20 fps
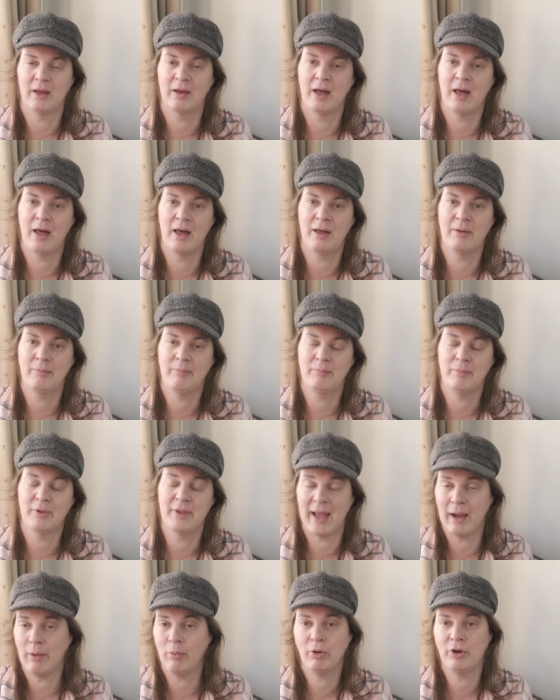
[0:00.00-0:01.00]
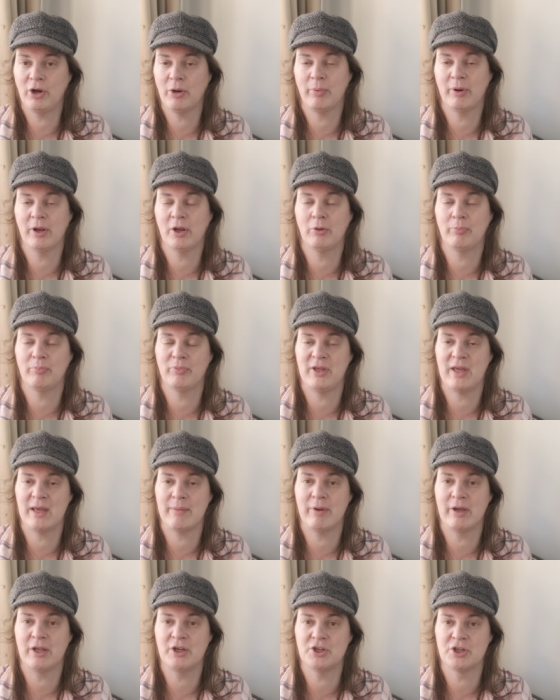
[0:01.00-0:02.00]
Um, now I'm going to bring up the
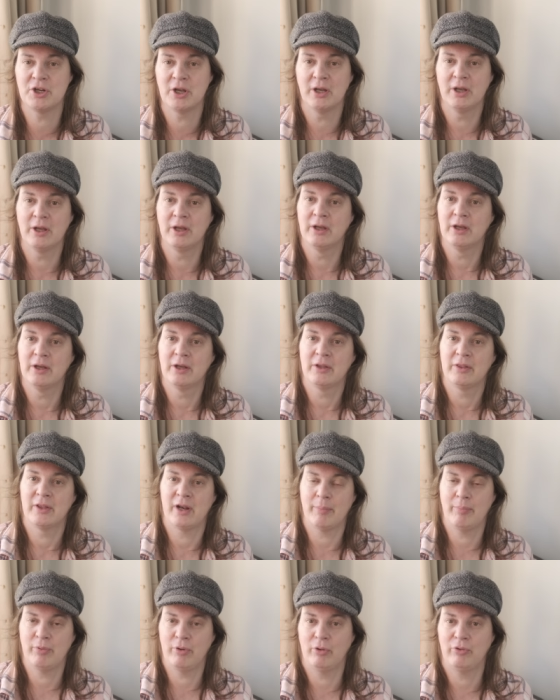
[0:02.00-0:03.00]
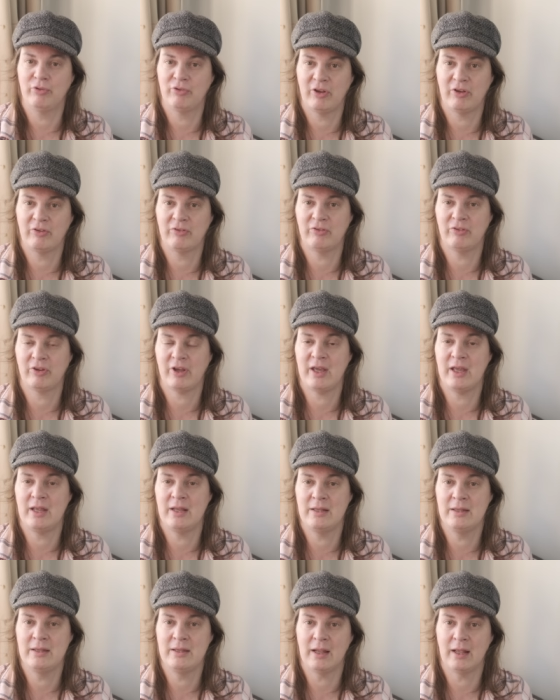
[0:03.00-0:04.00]
image that I processed
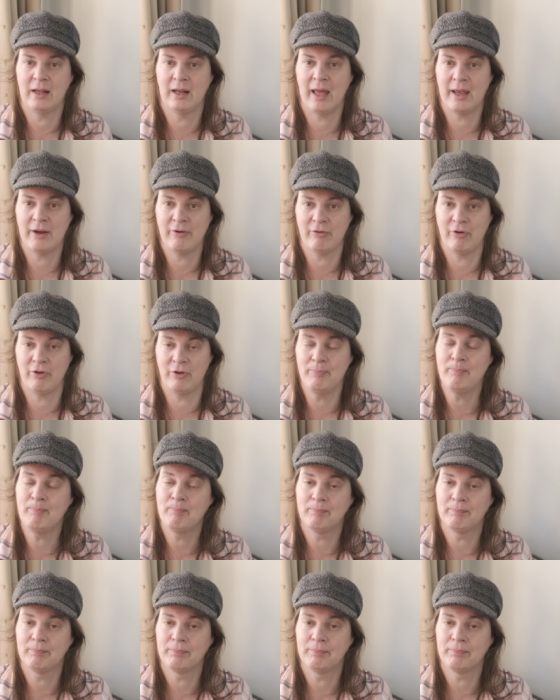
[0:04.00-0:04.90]
in Lightroom